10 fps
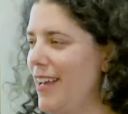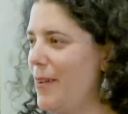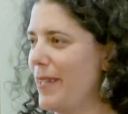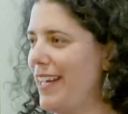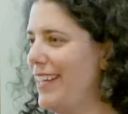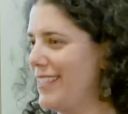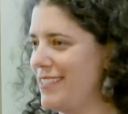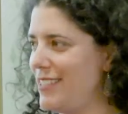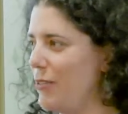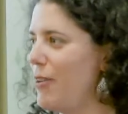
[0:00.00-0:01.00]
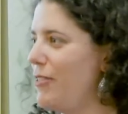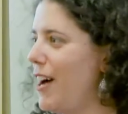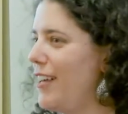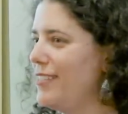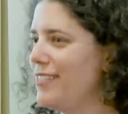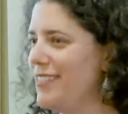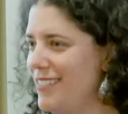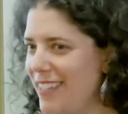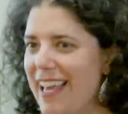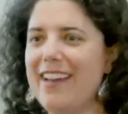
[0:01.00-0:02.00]
I'm getting like zero nods. Yes.
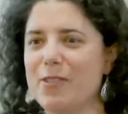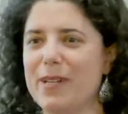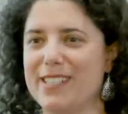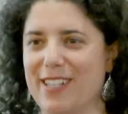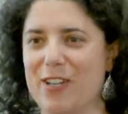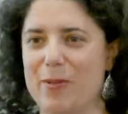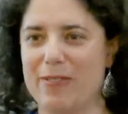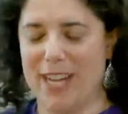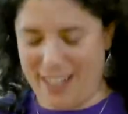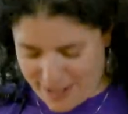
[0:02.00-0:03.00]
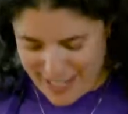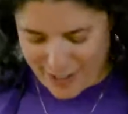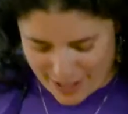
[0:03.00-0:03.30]
Everybody's a human, right? Okay,